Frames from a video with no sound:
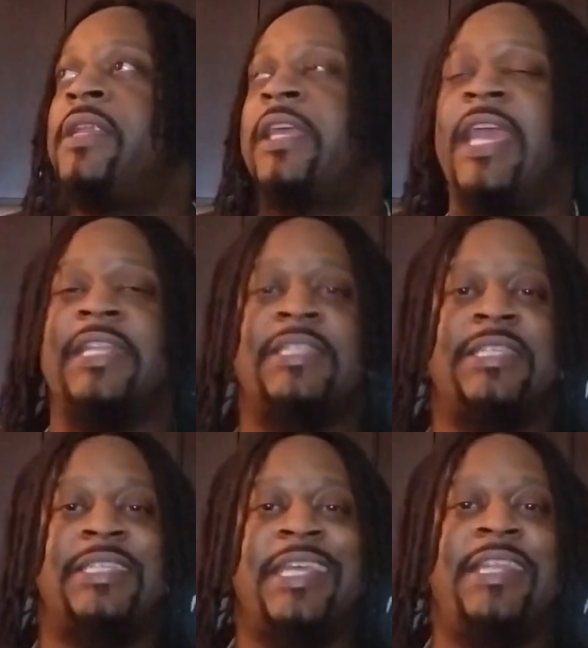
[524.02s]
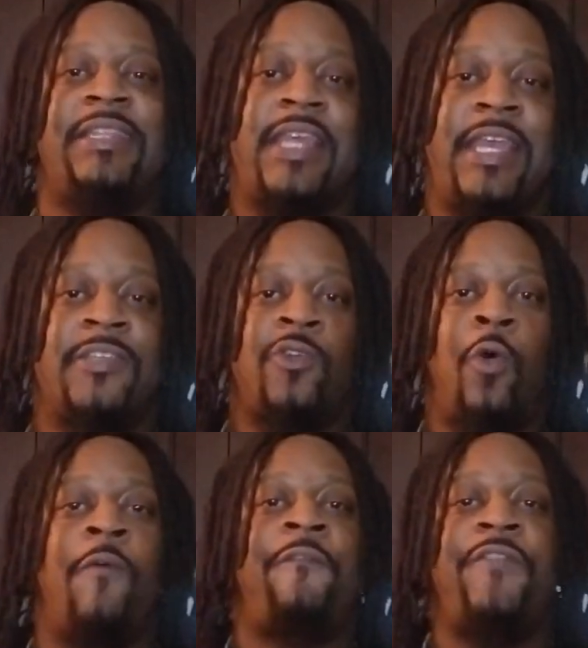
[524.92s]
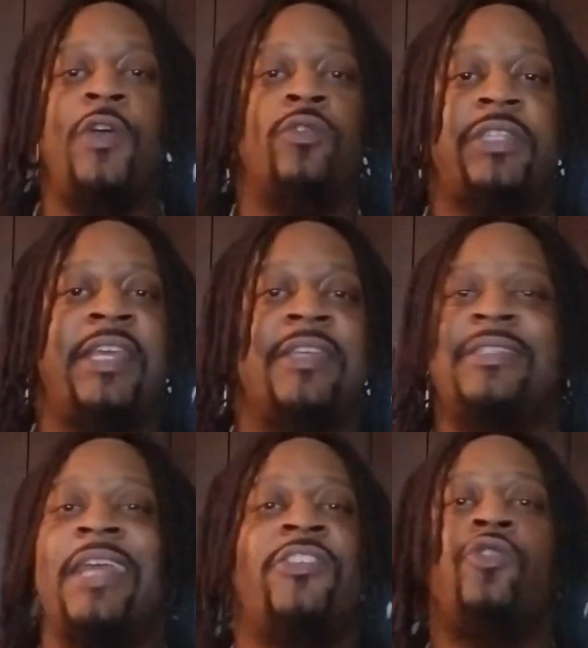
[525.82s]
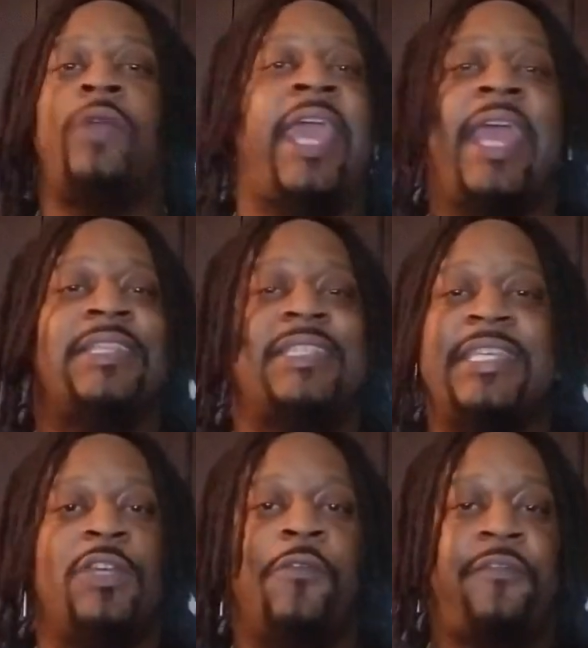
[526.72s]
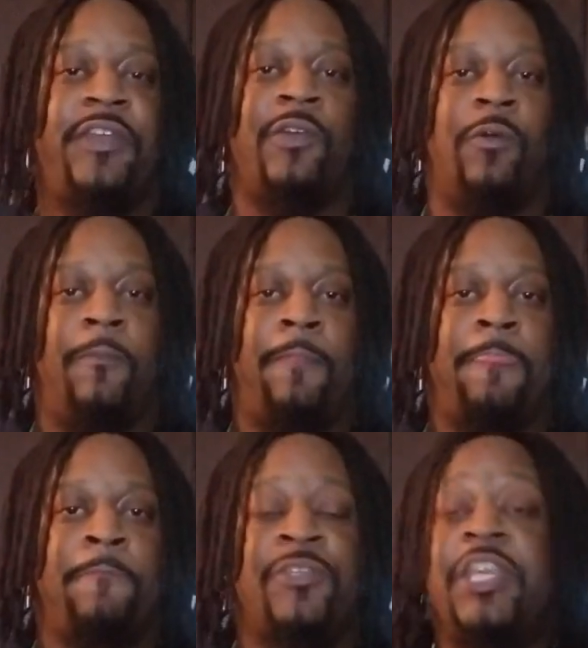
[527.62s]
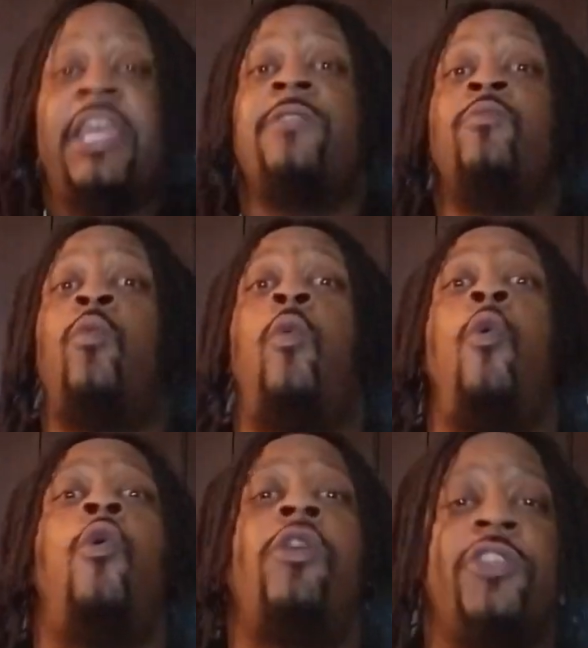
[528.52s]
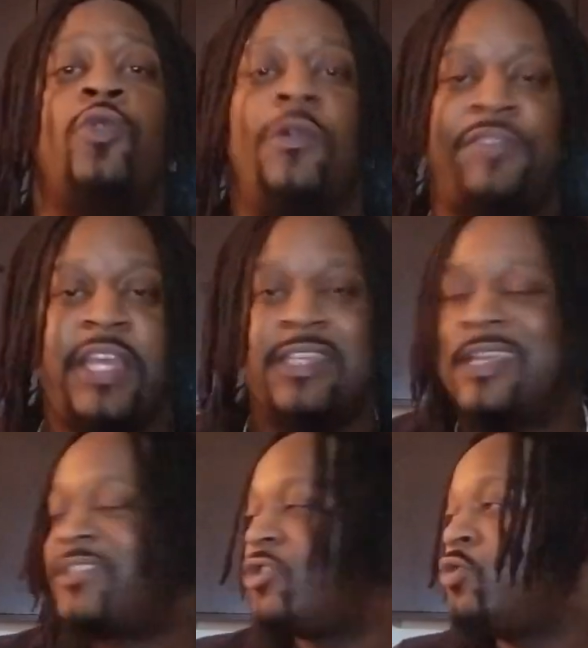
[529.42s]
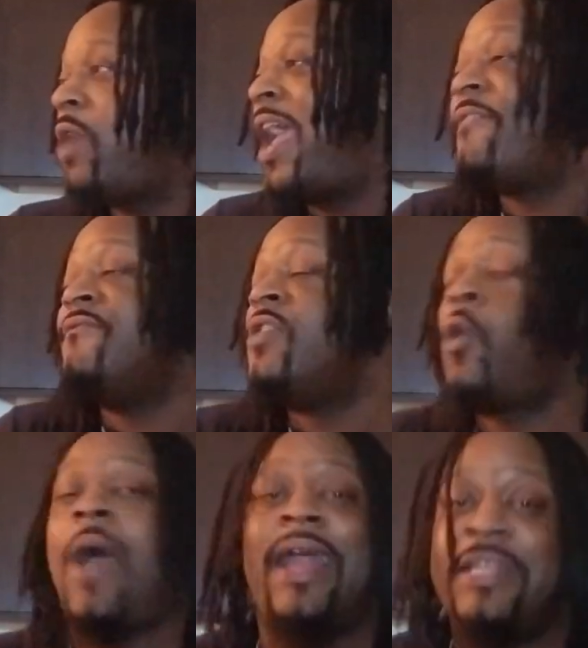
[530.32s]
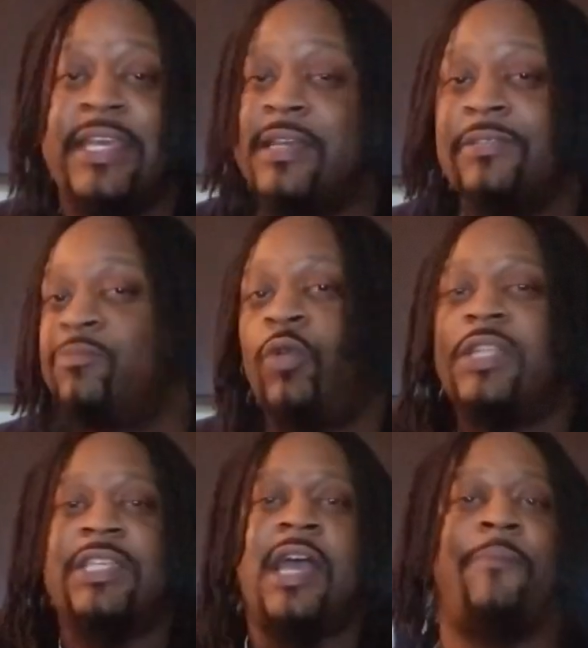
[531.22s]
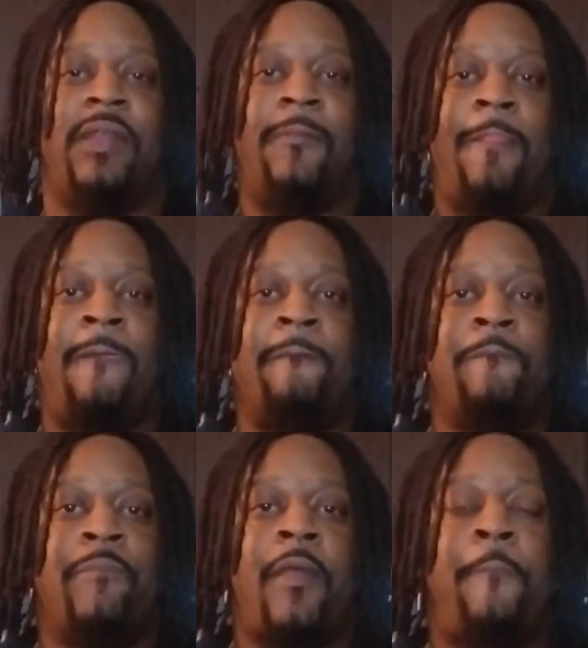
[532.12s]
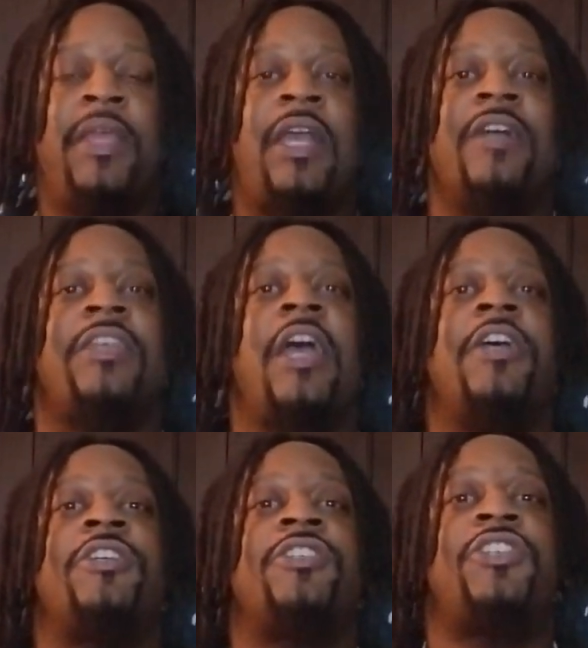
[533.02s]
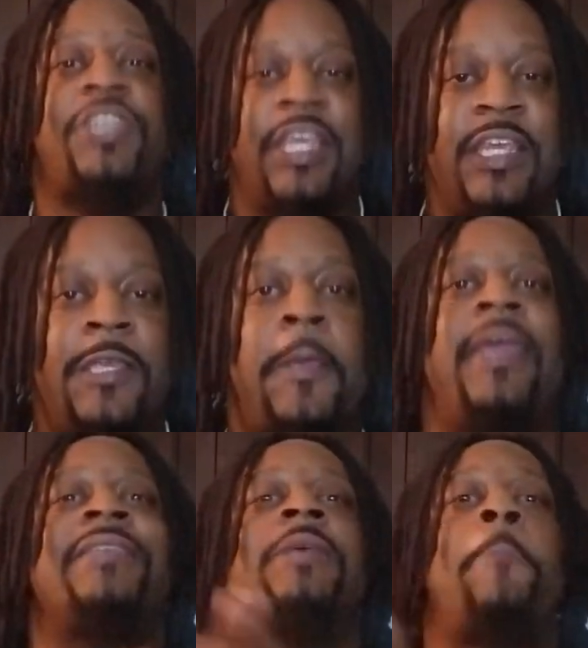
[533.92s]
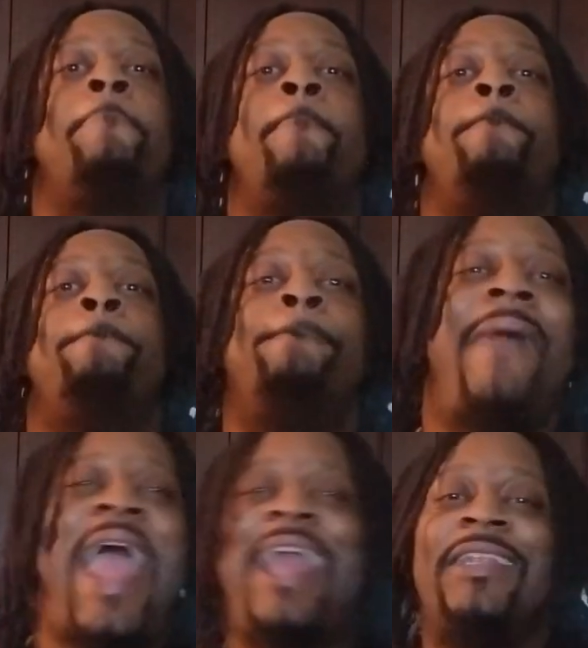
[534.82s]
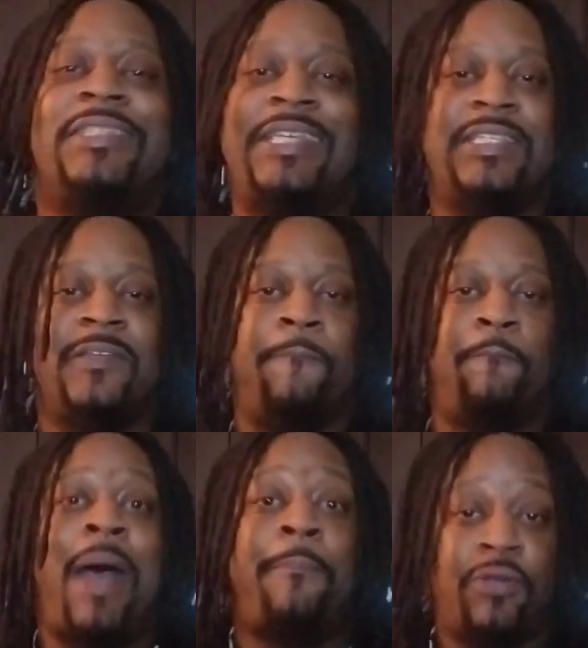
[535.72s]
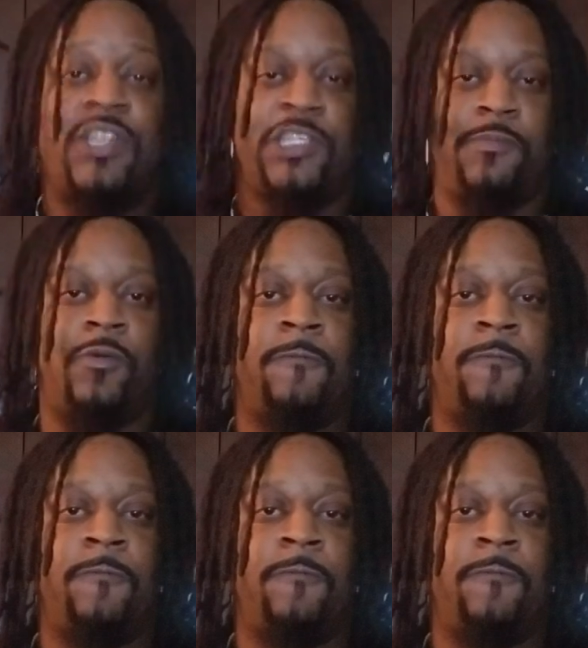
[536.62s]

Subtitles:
can see things or feel things that you can't see or feel. She can warn you of things that you have no idea what is coming, because she is magnetism by principle.